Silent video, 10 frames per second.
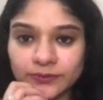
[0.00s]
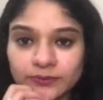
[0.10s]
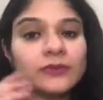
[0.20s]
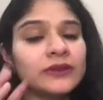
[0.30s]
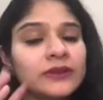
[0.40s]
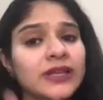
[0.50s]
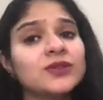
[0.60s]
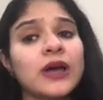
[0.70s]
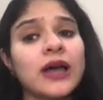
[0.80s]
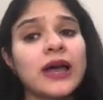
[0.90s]
Then you
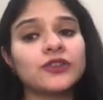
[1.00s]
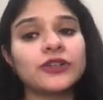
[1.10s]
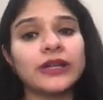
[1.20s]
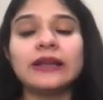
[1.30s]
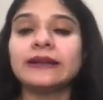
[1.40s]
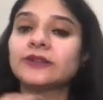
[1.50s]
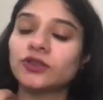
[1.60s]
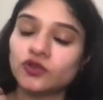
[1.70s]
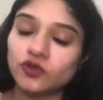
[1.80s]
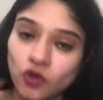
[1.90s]
have to tell it's
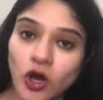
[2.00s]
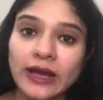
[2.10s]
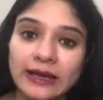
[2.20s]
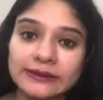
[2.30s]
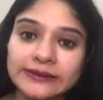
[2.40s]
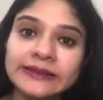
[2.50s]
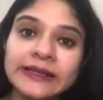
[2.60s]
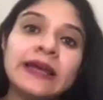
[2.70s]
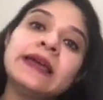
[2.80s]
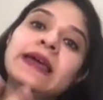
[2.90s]
strong acids
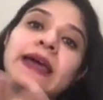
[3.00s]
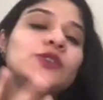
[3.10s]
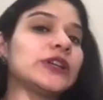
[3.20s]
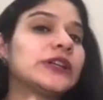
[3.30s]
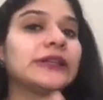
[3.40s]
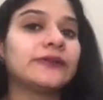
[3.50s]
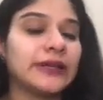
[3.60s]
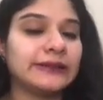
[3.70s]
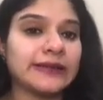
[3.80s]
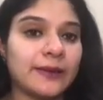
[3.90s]
and you can give
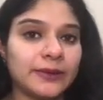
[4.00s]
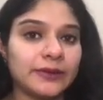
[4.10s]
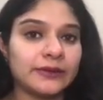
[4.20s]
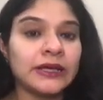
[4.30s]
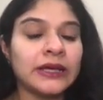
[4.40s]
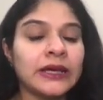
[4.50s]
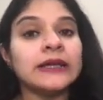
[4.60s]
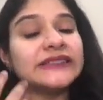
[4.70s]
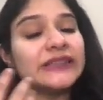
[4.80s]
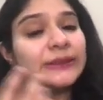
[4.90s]
examples.
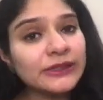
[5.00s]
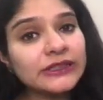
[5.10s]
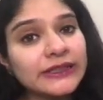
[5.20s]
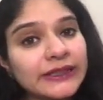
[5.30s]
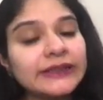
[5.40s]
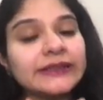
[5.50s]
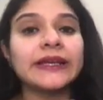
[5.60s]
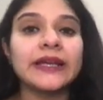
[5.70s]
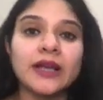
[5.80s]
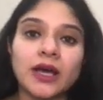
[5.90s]
Similarly, they can
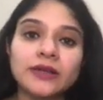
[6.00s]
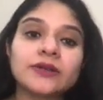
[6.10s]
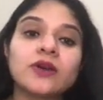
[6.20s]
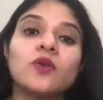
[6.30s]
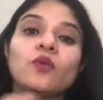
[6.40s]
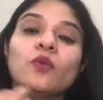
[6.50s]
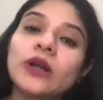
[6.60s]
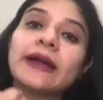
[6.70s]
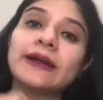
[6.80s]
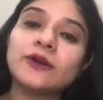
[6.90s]
ask what
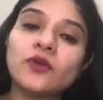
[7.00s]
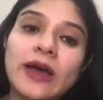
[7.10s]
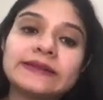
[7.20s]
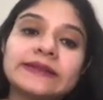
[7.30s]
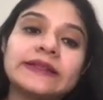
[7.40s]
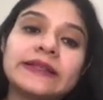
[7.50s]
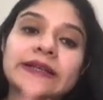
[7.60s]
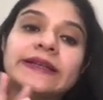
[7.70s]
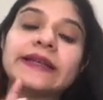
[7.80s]
kind of acid contains